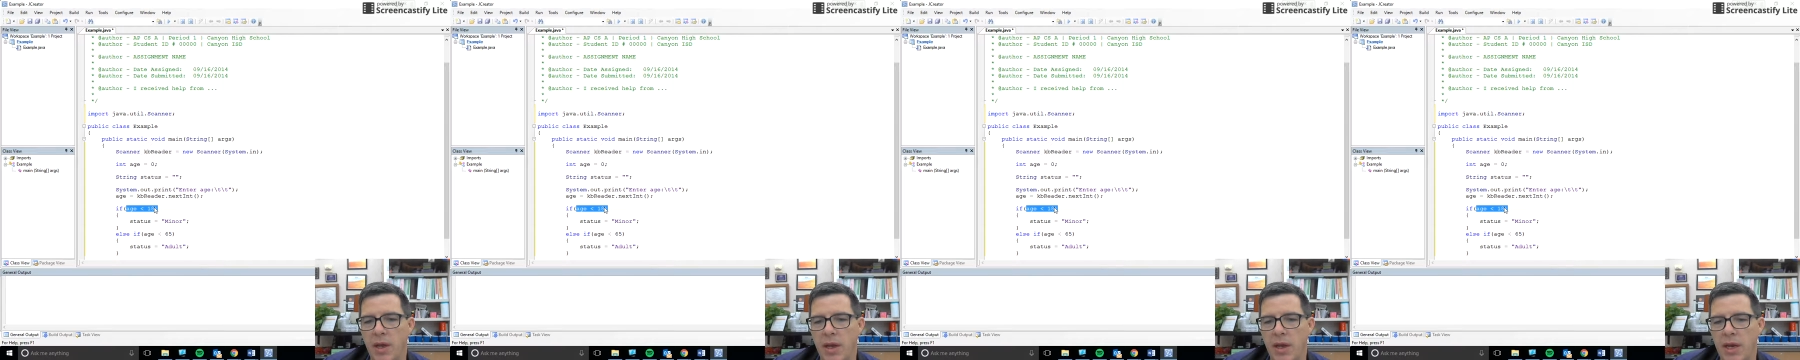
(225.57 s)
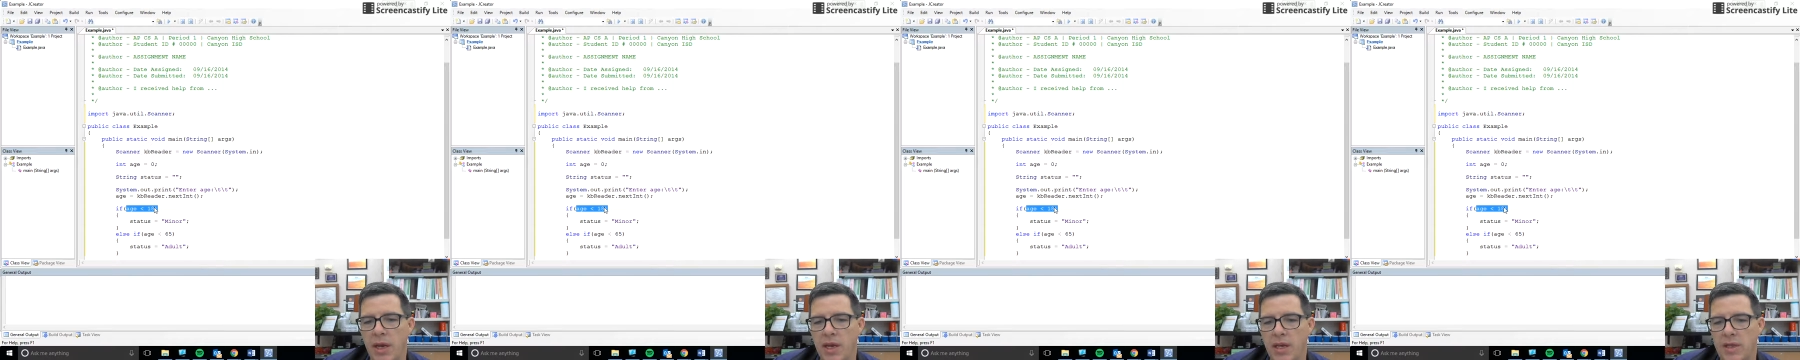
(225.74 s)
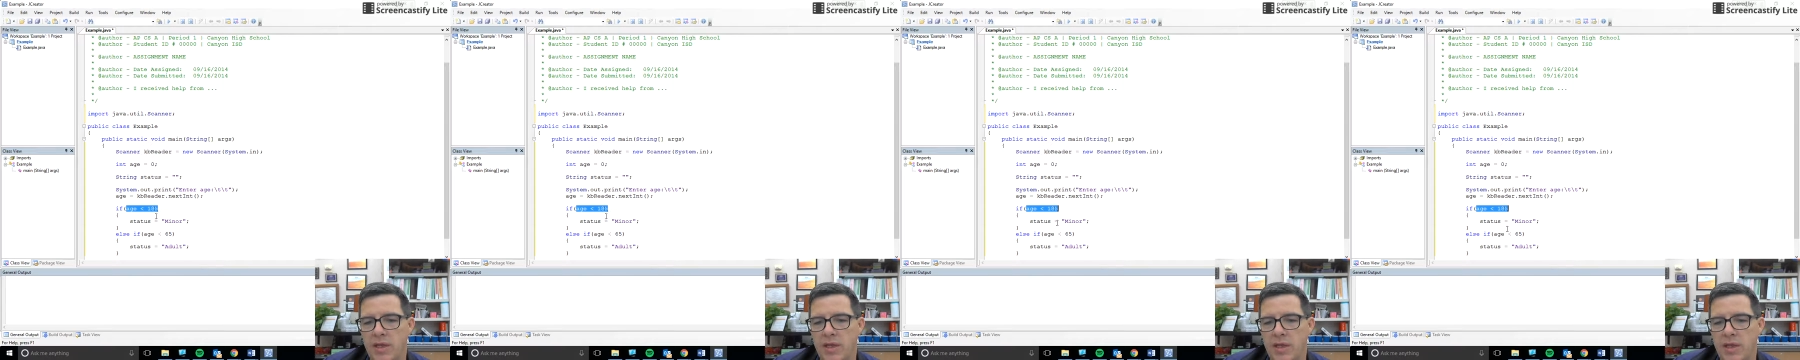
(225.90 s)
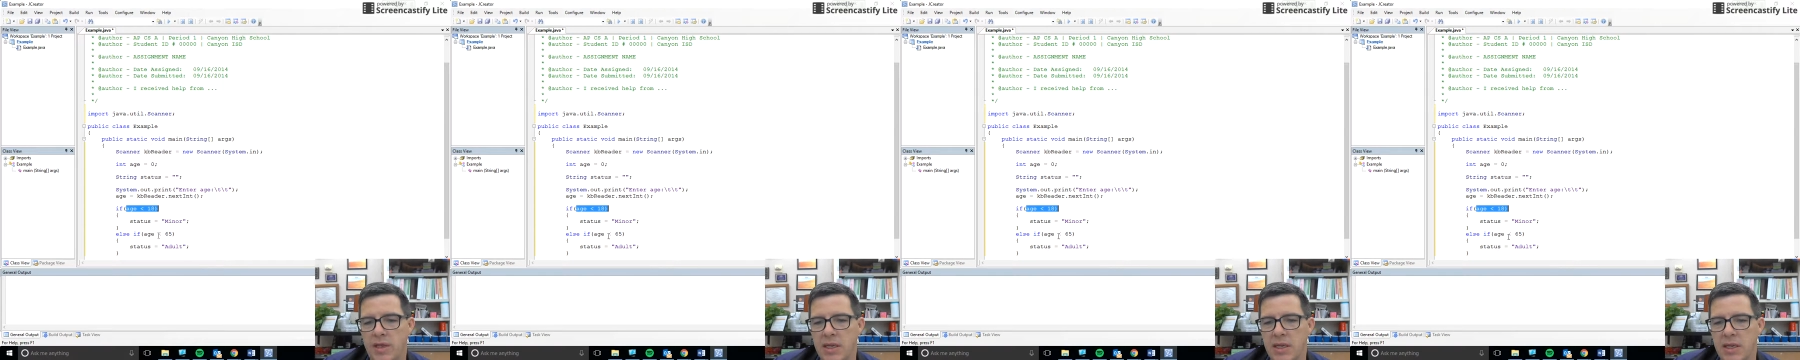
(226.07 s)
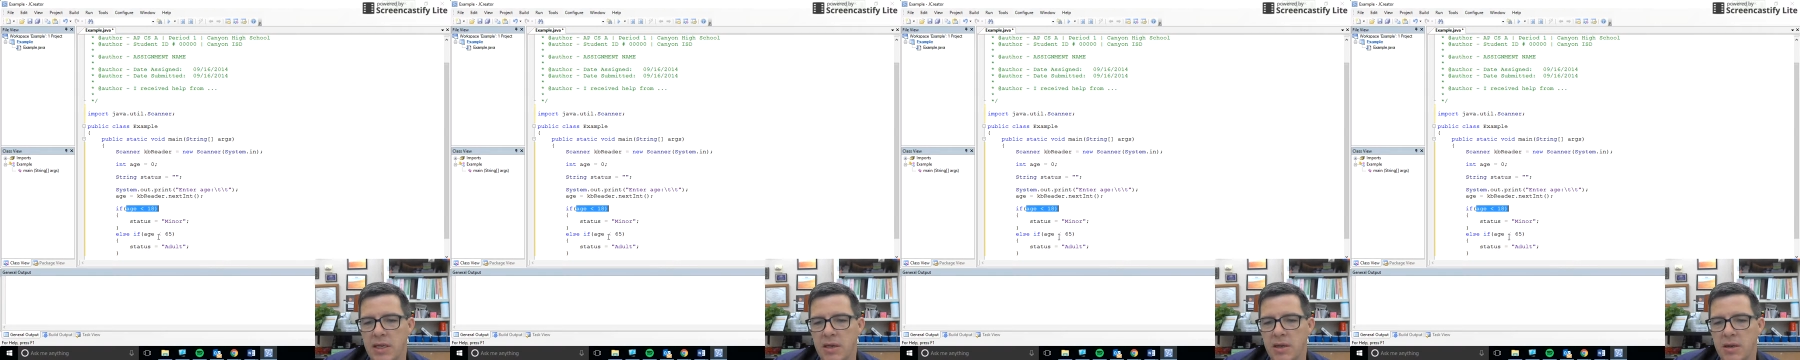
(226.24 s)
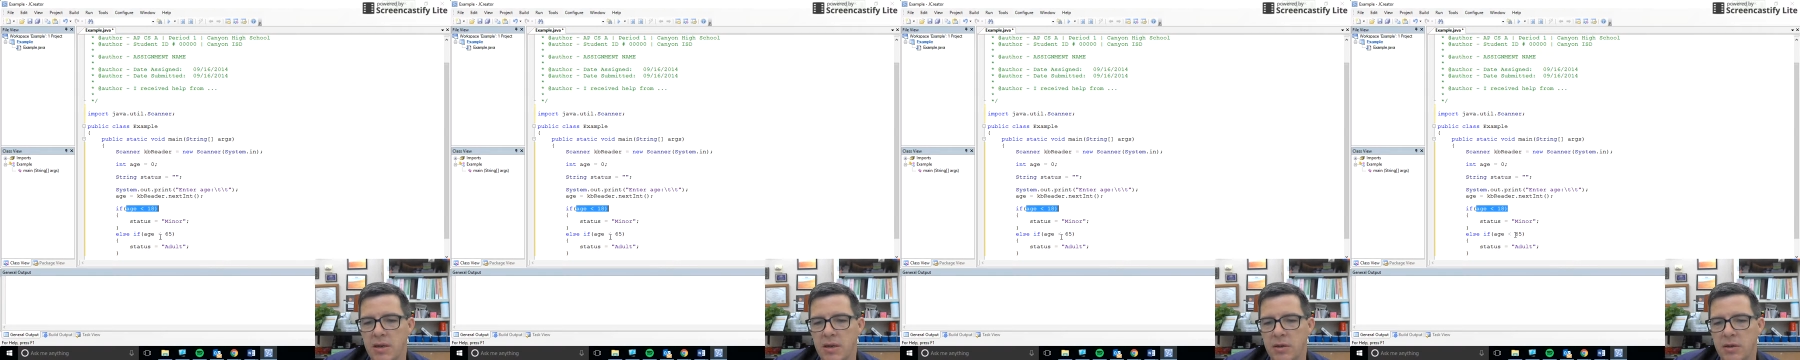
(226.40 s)

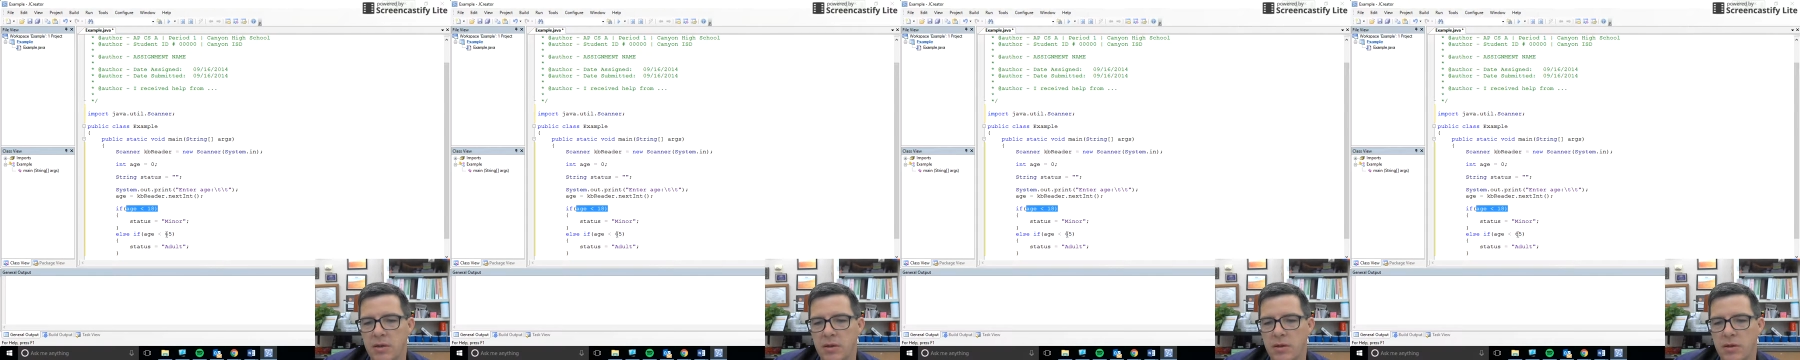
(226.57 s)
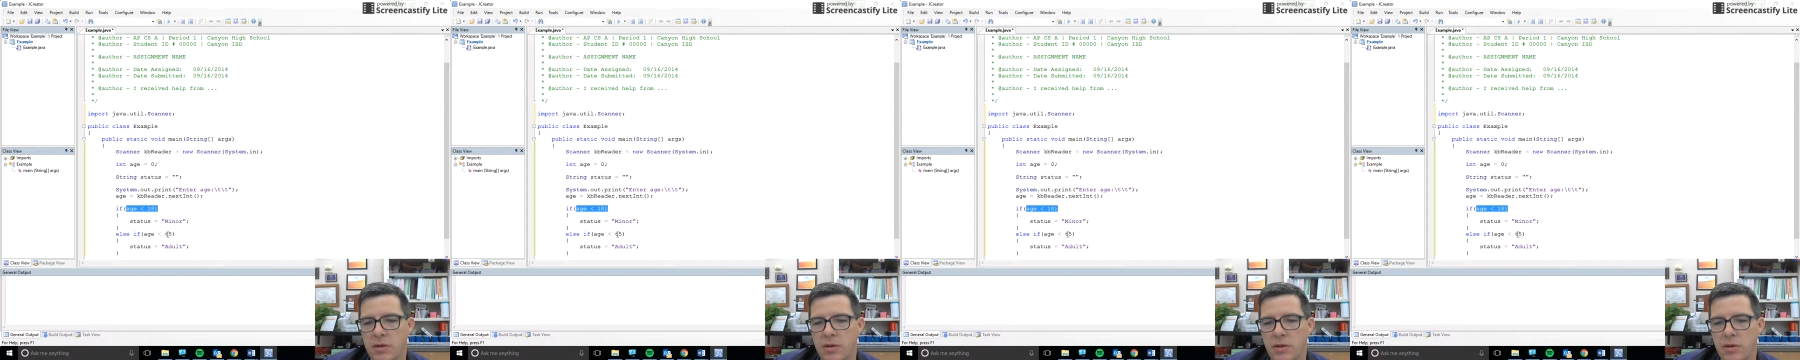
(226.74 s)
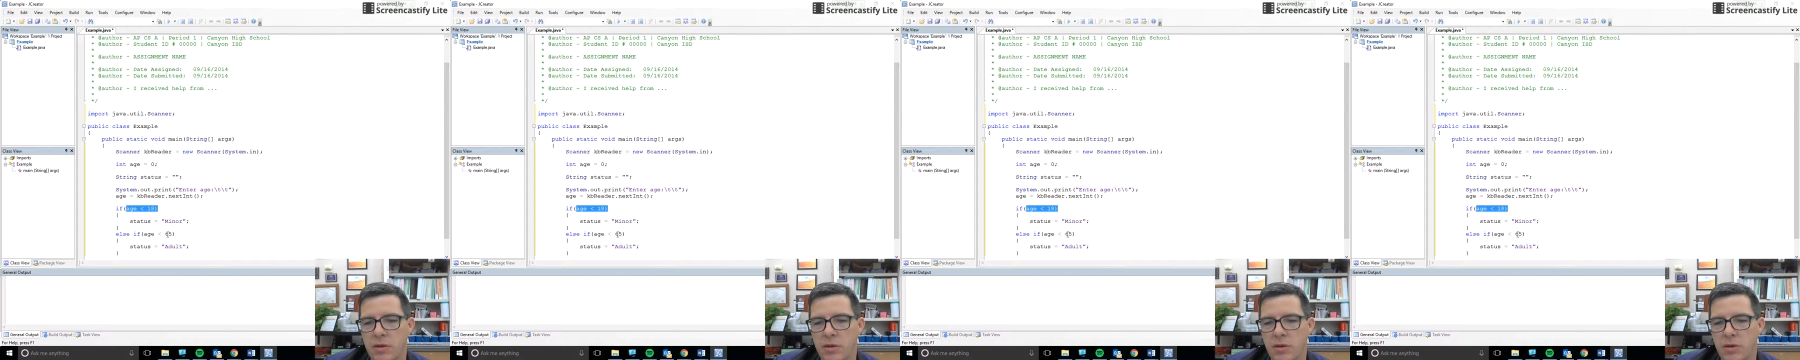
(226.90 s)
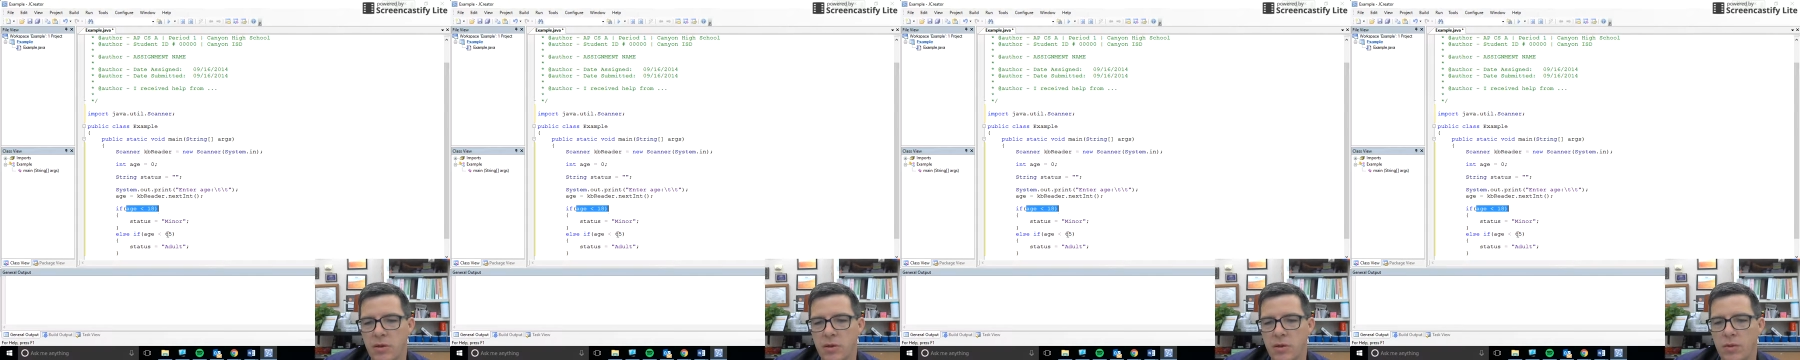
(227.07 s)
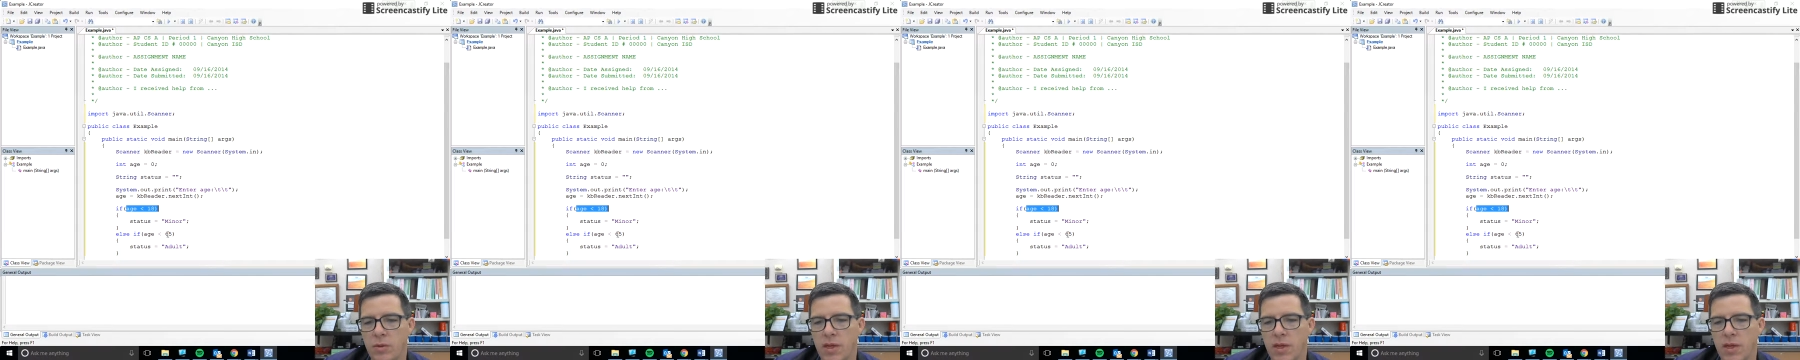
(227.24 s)
18 to